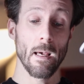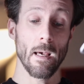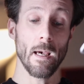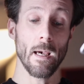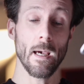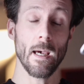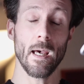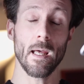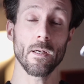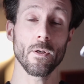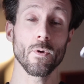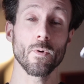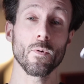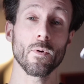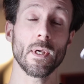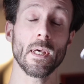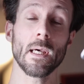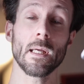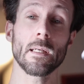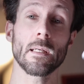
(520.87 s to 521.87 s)
and you
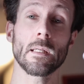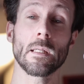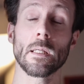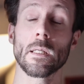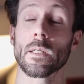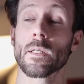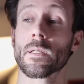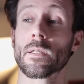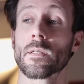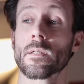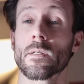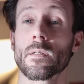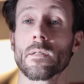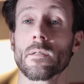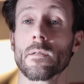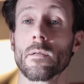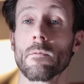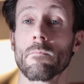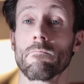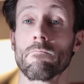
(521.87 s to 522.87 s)
get this